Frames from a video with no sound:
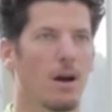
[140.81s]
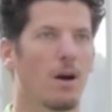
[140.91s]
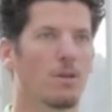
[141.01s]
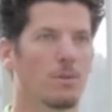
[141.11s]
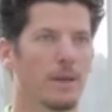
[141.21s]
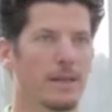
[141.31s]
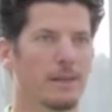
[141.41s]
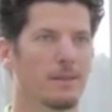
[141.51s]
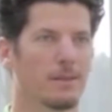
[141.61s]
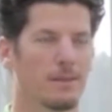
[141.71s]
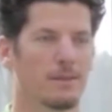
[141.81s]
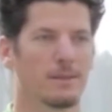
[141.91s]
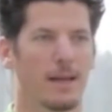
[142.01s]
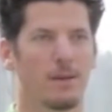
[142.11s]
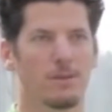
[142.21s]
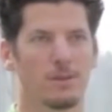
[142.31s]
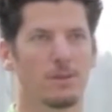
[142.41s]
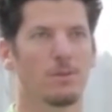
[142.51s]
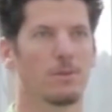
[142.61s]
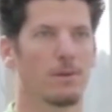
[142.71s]
all the way down
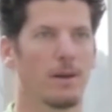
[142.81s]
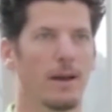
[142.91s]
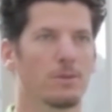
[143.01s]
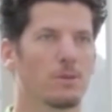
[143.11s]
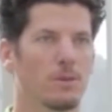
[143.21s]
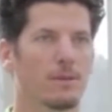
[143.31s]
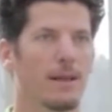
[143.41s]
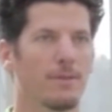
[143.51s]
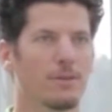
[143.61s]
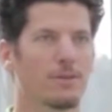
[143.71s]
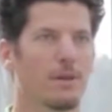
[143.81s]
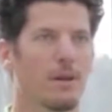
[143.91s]
to the household level.